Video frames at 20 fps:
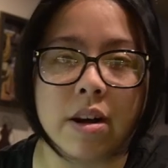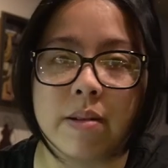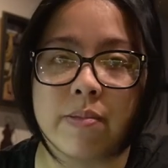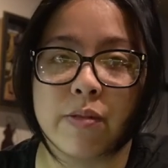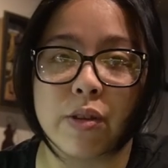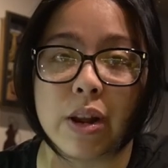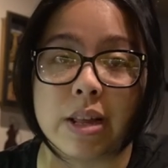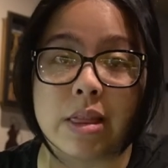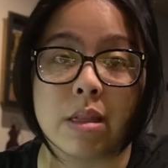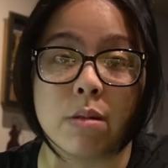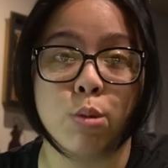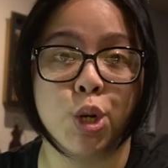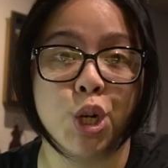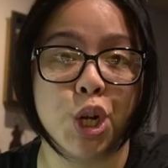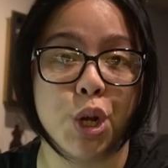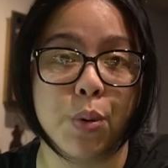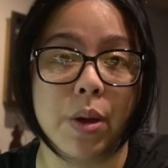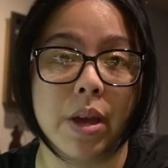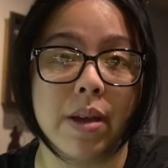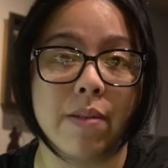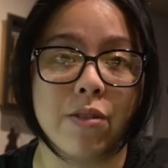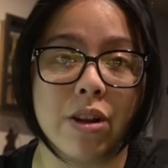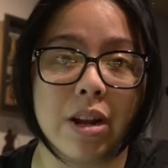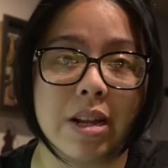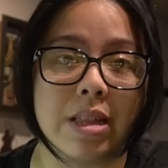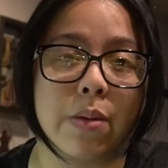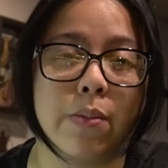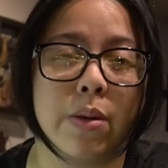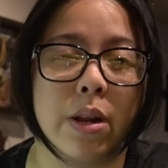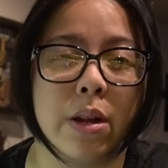if you like them chewy, if you
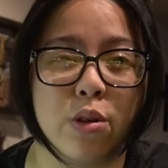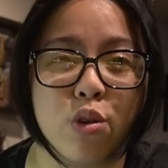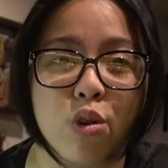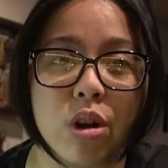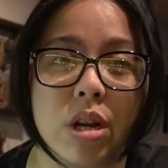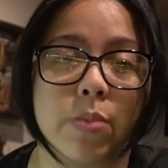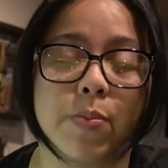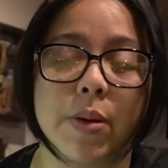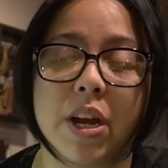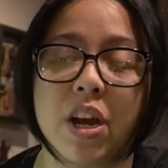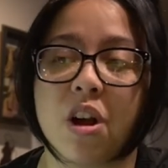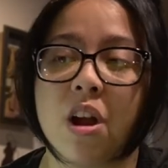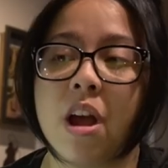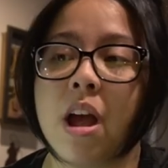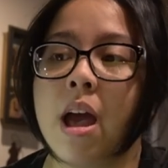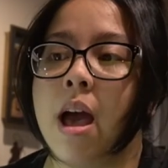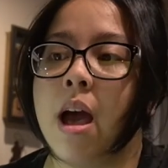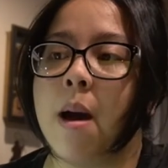like them a little crispier.